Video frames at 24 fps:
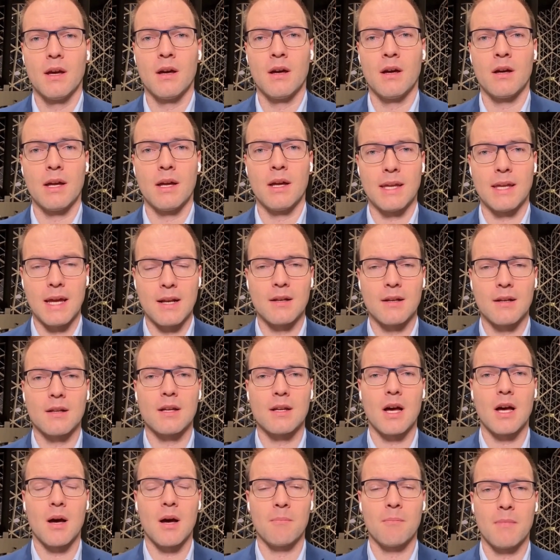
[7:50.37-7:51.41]
again
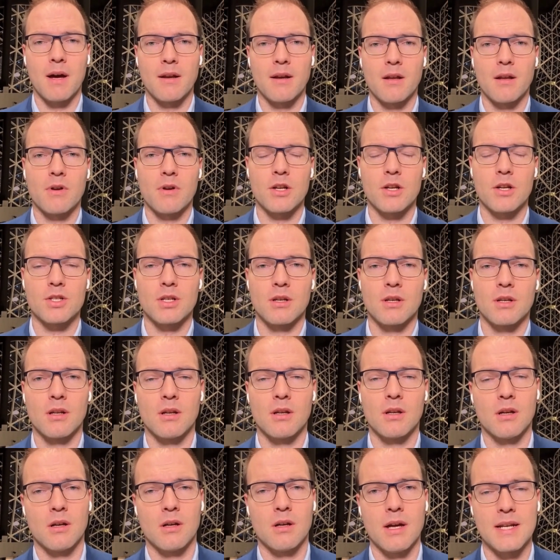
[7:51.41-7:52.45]
come under
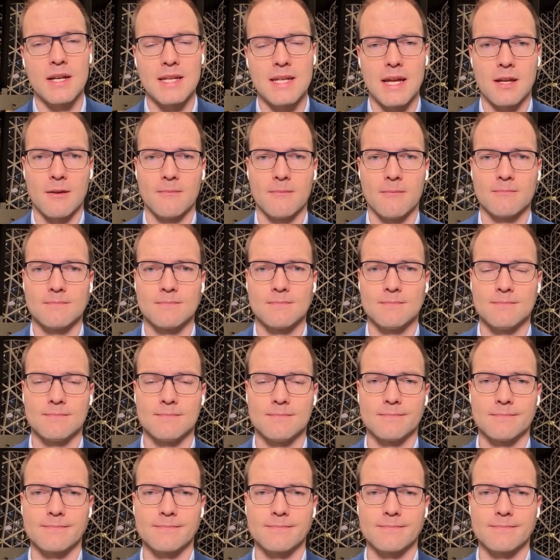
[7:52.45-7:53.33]
Russian attack.